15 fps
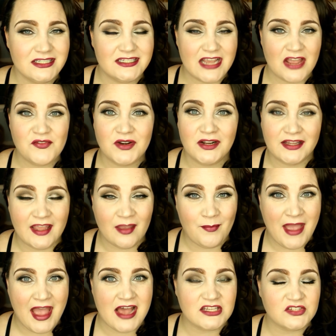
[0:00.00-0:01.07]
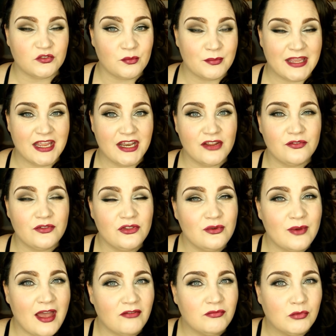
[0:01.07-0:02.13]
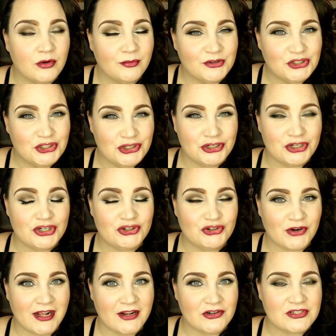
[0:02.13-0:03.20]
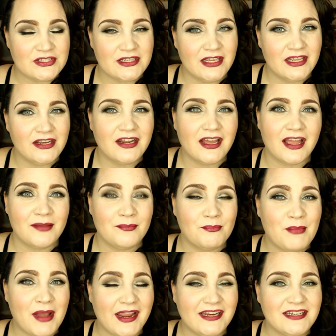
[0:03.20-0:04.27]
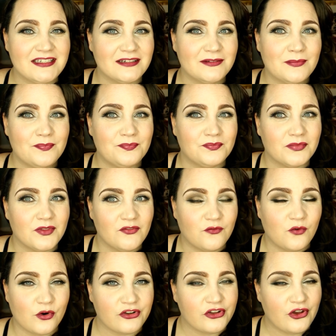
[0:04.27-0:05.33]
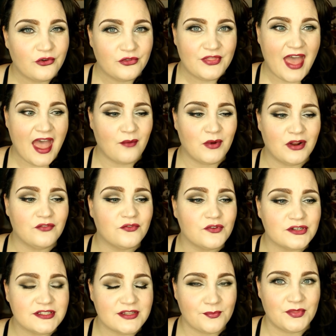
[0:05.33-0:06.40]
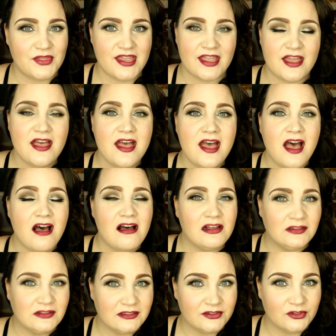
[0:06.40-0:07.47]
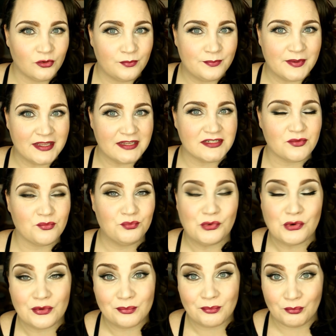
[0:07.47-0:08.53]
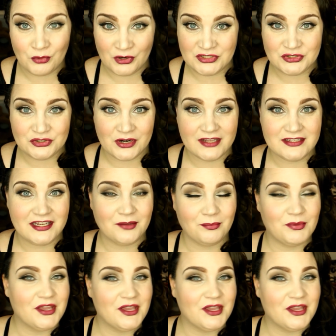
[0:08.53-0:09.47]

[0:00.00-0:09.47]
definitely a pass for me. And if you have more mature, drier skin, I might forego that one for something a little bit more moisturizing